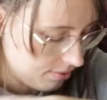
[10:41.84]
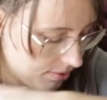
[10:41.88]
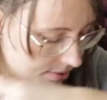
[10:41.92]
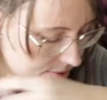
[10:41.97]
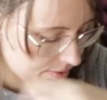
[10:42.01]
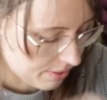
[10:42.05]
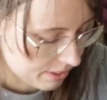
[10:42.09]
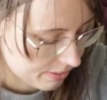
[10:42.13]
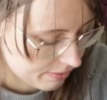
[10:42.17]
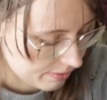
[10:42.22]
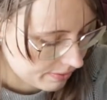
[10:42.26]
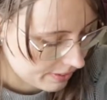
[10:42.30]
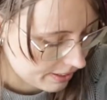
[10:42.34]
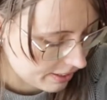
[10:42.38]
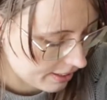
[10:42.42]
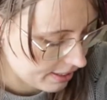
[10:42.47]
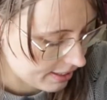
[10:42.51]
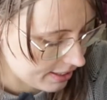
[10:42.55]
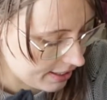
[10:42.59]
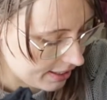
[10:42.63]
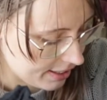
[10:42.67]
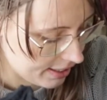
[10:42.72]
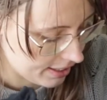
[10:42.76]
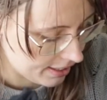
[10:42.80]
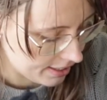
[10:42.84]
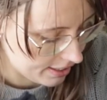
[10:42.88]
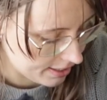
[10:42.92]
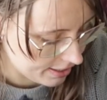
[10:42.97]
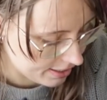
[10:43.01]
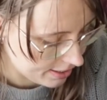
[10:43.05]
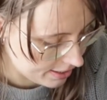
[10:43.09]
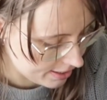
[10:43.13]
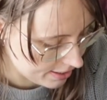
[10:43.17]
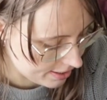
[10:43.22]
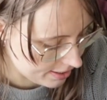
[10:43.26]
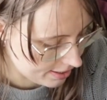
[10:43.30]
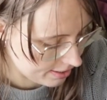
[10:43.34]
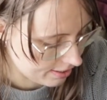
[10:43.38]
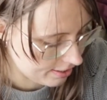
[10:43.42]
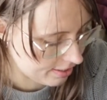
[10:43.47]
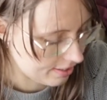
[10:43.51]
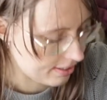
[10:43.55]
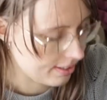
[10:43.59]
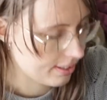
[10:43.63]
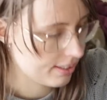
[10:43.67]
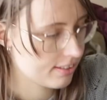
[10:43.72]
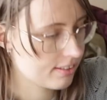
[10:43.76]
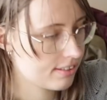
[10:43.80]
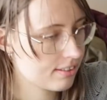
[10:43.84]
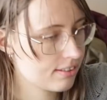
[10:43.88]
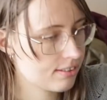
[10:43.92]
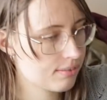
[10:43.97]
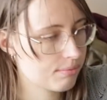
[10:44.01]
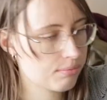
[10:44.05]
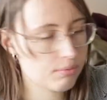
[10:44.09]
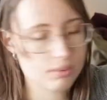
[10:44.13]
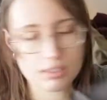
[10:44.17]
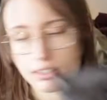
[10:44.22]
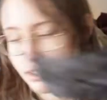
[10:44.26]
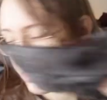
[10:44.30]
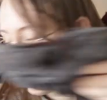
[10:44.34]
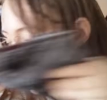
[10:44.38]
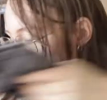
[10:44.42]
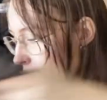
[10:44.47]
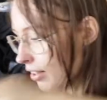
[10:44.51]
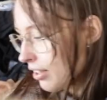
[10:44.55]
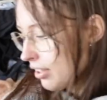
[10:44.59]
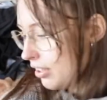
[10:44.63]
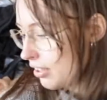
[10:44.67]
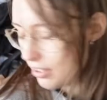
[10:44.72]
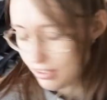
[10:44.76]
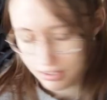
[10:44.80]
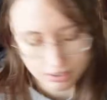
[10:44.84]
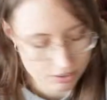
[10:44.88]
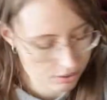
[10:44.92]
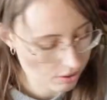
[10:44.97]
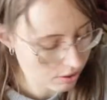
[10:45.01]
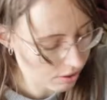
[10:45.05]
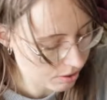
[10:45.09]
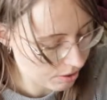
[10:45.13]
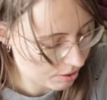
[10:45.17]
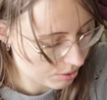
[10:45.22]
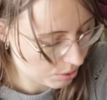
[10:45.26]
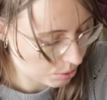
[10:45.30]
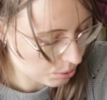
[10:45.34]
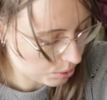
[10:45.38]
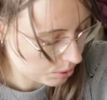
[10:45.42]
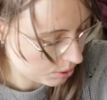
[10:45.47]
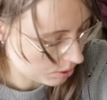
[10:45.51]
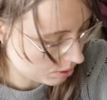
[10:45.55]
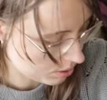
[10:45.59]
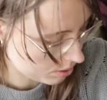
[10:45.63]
Graphic tees, this one I think can go.